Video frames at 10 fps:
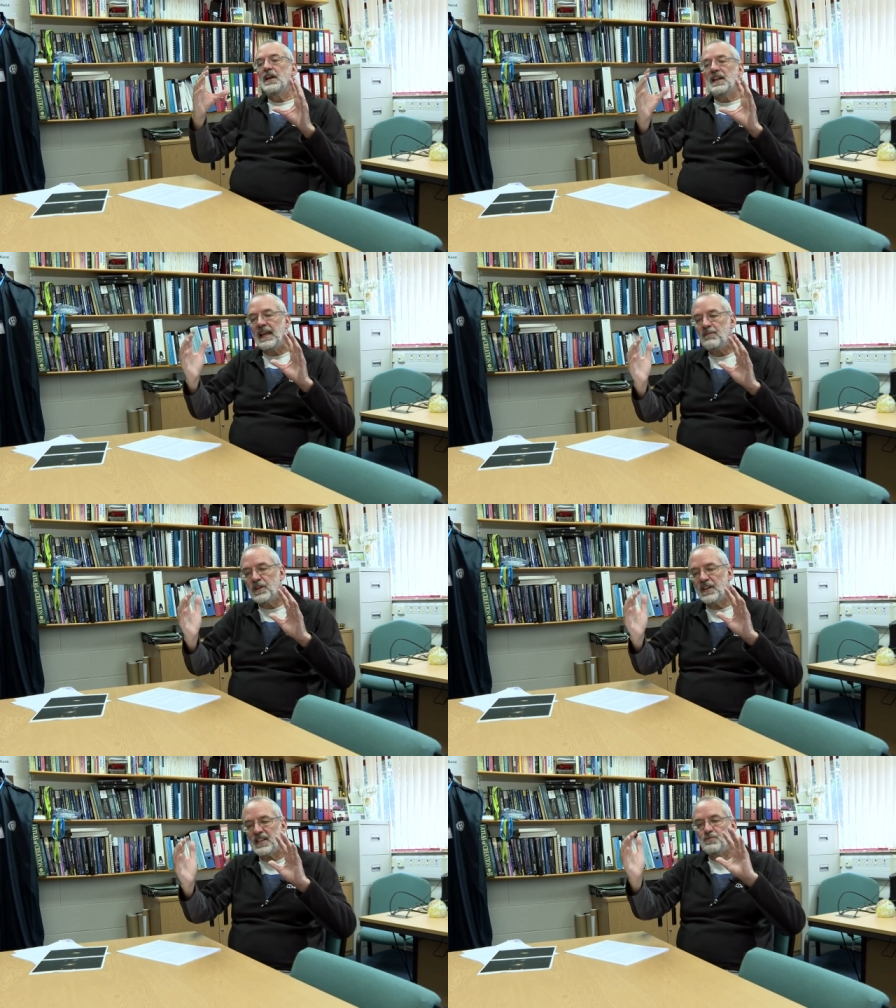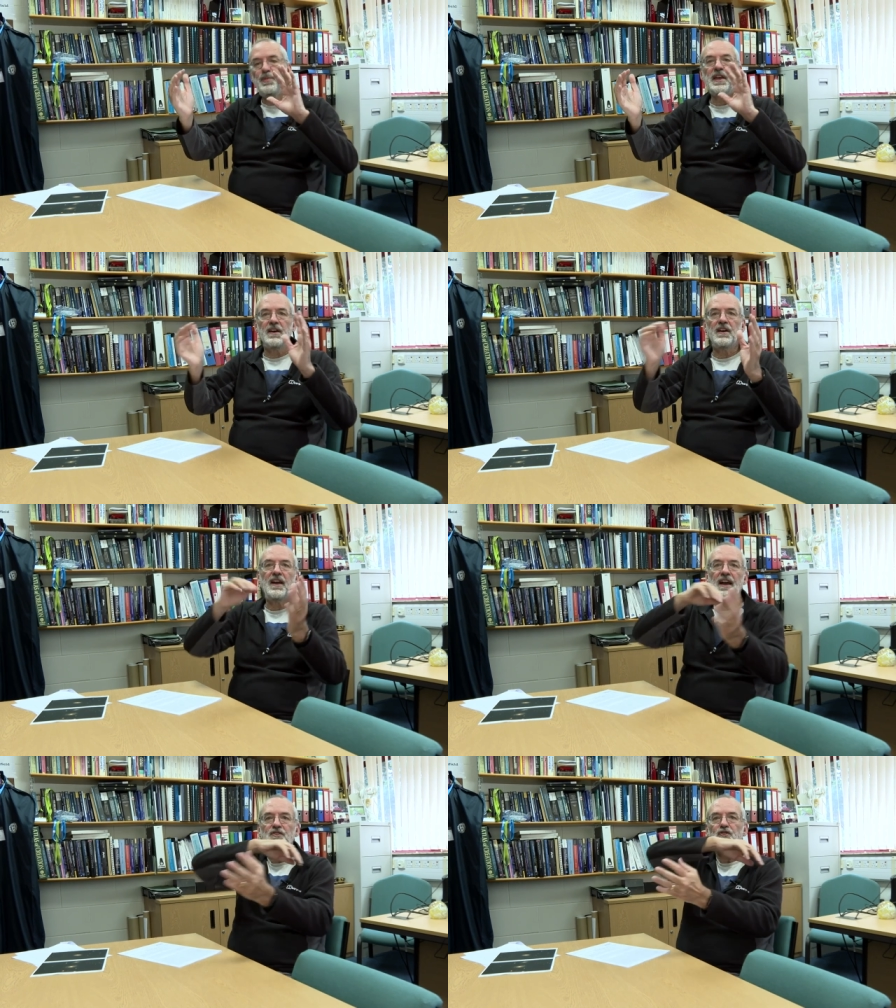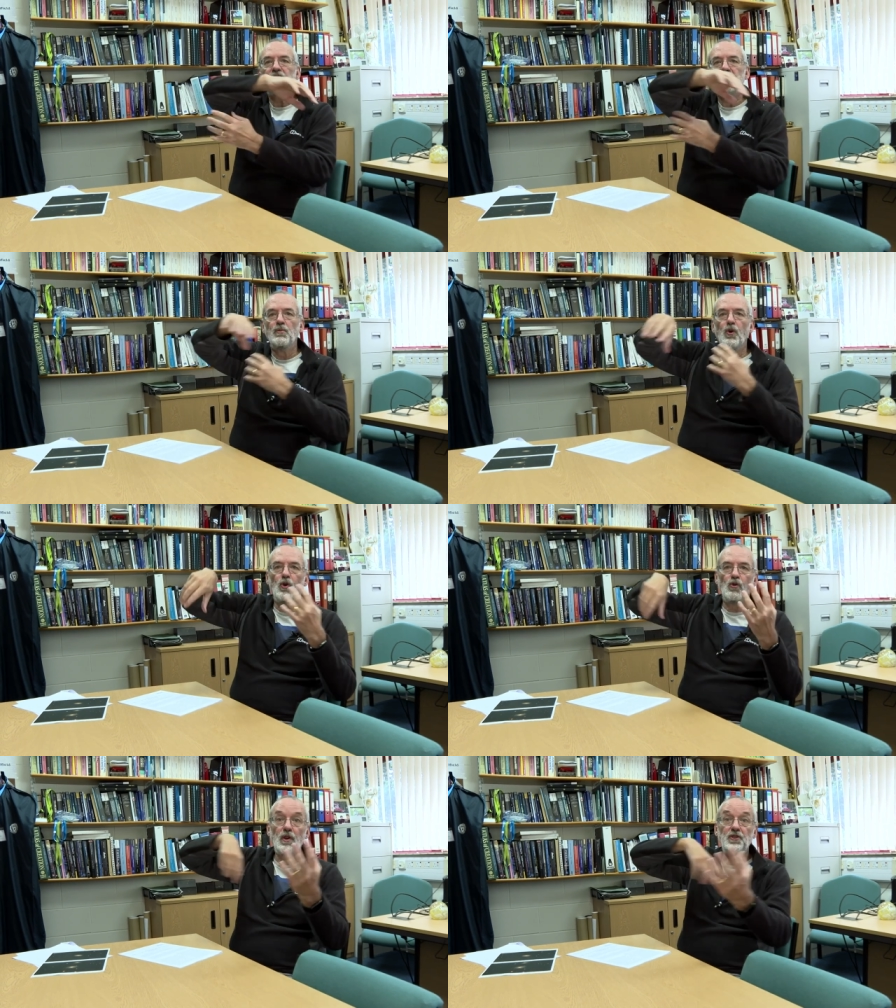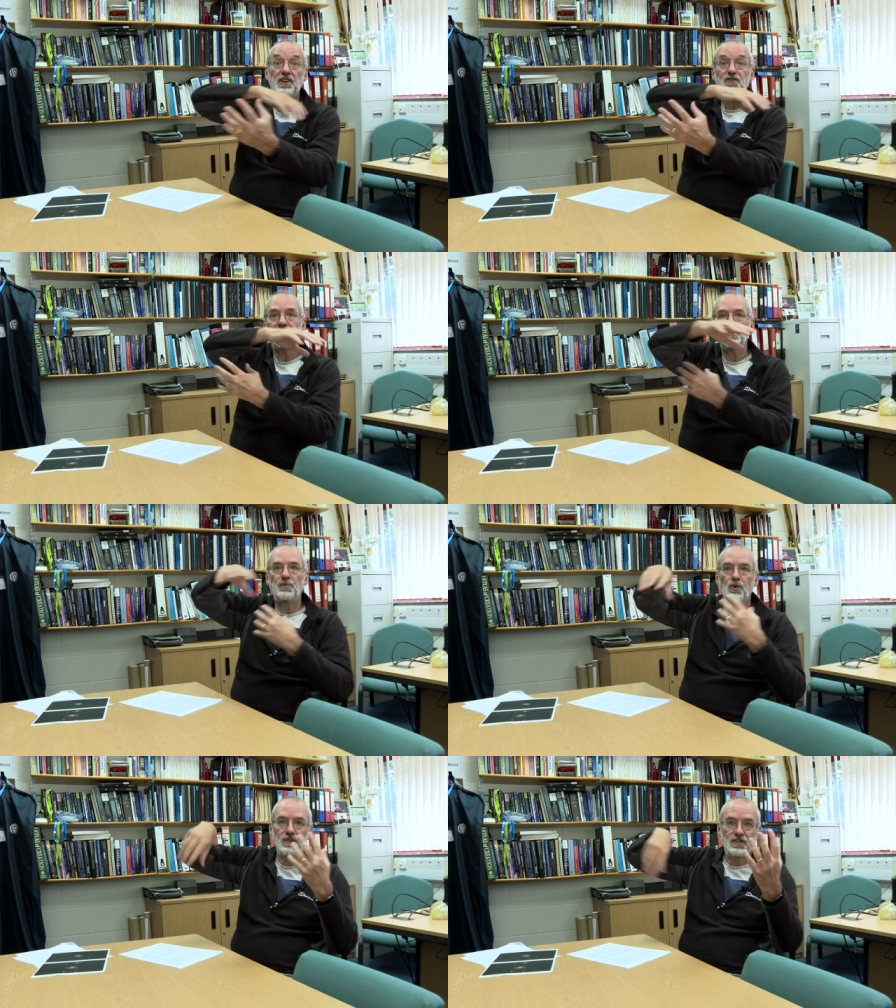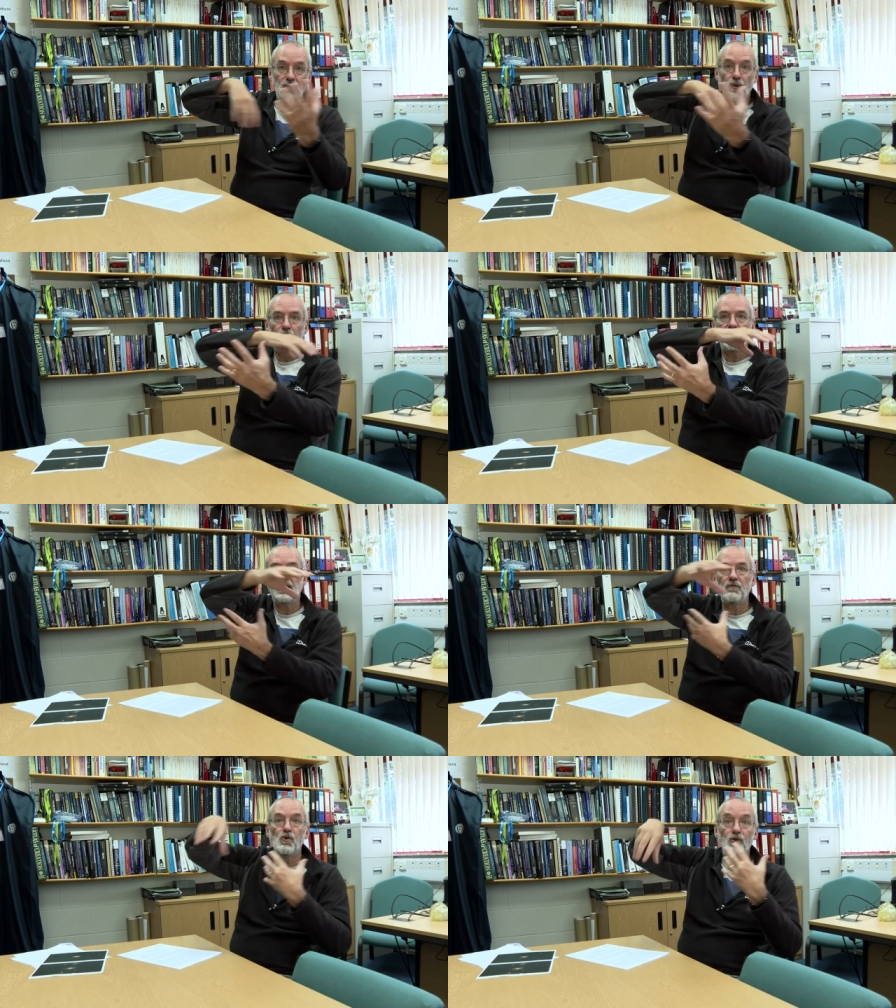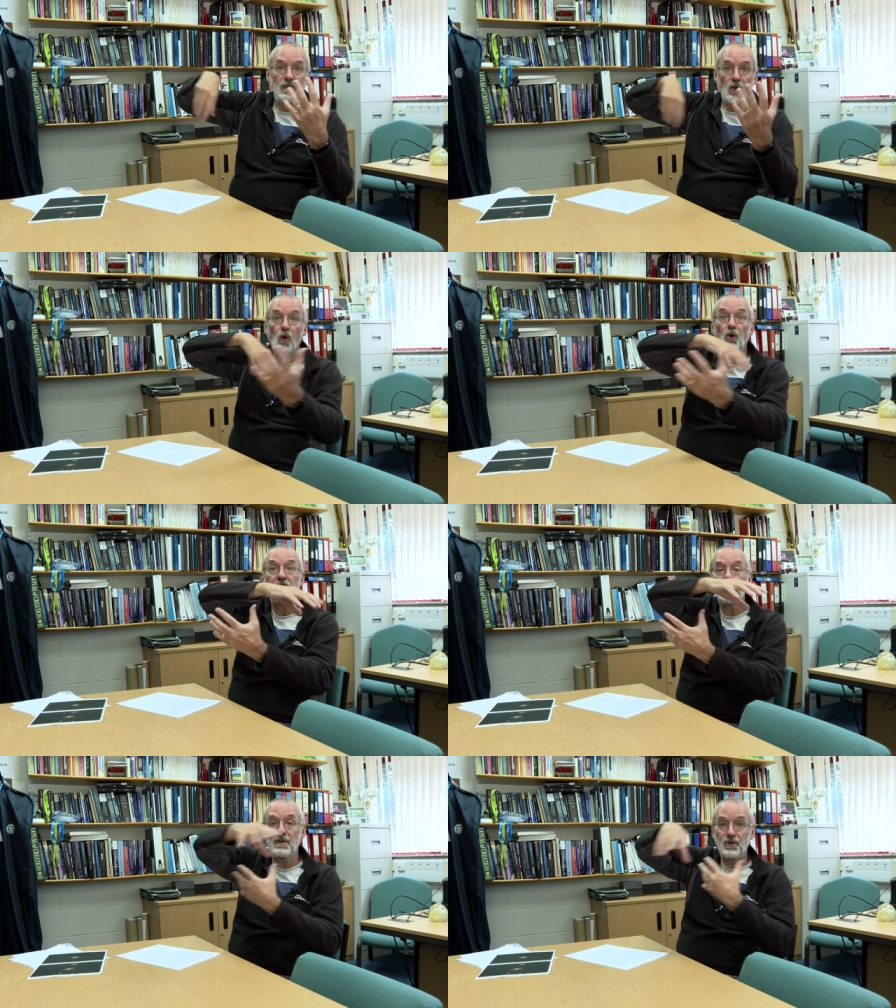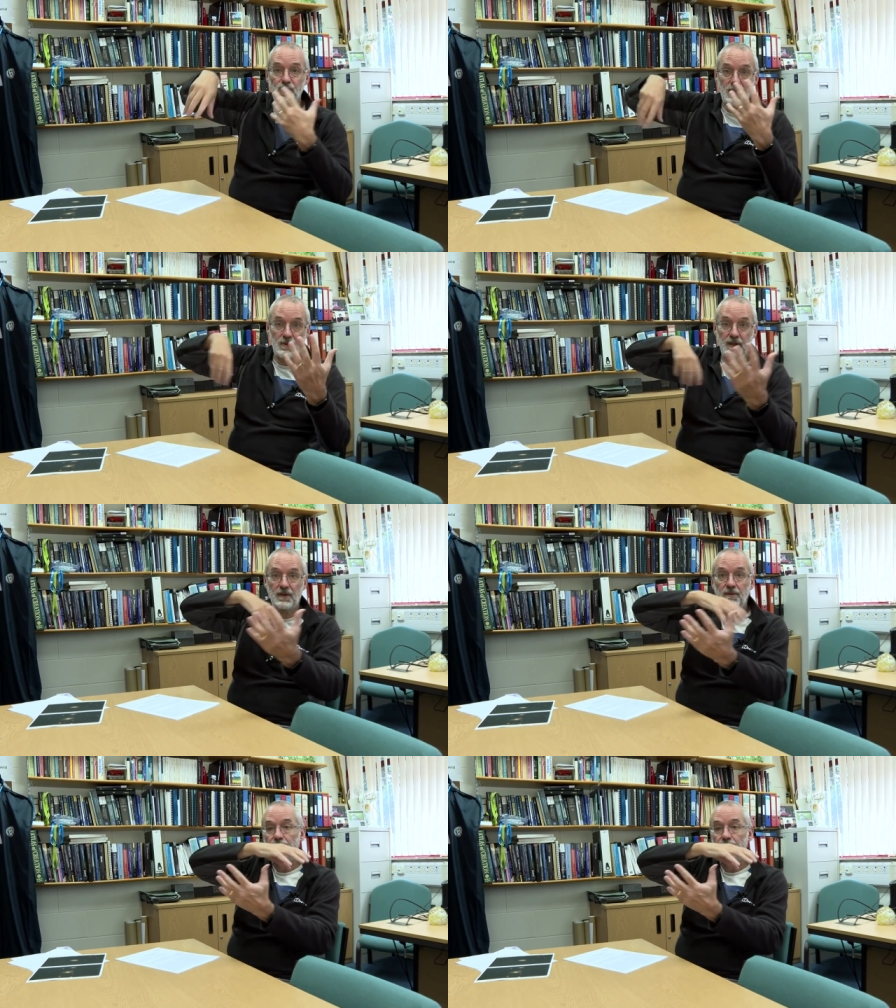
Lambda gets bigger as things are more rotationally supported, so more kind of orderly motion around.